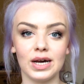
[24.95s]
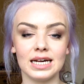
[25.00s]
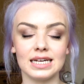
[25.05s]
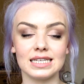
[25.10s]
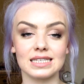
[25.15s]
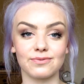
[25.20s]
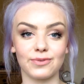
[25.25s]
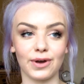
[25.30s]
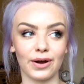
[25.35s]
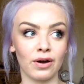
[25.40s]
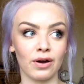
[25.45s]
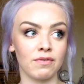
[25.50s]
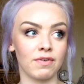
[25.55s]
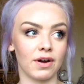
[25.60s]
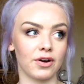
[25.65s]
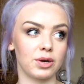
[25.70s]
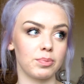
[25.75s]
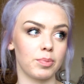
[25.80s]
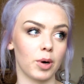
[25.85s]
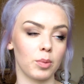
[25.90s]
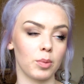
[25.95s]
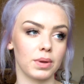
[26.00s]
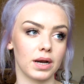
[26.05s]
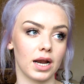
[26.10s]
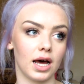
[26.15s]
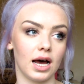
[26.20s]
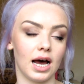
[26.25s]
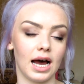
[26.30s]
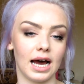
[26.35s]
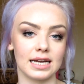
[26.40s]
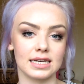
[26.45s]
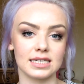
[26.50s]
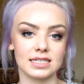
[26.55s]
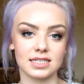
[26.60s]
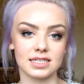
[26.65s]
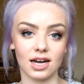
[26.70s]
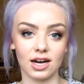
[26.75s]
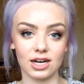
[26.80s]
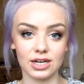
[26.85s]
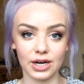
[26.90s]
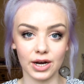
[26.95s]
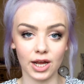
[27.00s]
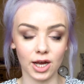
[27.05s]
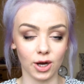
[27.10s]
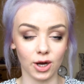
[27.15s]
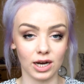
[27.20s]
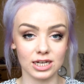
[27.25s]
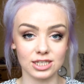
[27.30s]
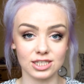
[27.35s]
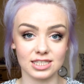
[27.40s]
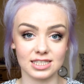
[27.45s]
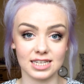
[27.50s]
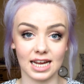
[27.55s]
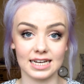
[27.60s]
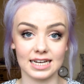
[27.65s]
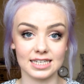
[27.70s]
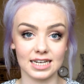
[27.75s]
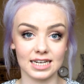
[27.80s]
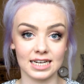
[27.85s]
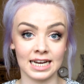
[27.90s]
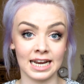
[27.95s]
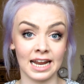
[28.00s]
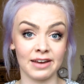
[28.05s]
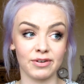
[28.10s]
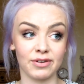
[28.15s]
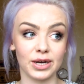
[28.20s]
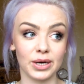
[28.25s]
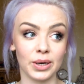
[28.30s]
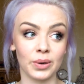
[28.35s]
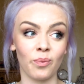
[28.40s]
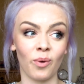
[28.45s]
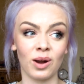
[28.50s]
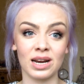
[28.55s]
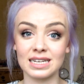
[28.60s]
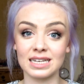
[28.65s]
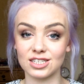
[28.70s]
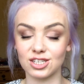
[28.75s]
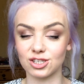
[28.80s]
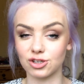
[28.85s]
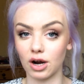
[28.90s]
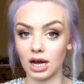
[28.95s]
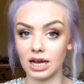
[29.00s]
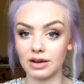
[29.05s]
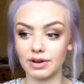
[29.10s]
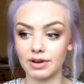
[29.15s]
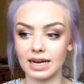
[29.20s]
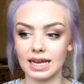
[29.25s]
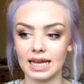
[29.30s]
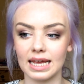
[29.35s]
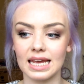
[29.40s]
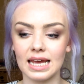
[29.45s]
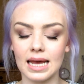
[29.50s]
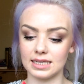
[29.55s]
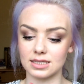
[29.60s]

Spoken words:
It's very, very popular and I don't know, I just had never wanted to try it really.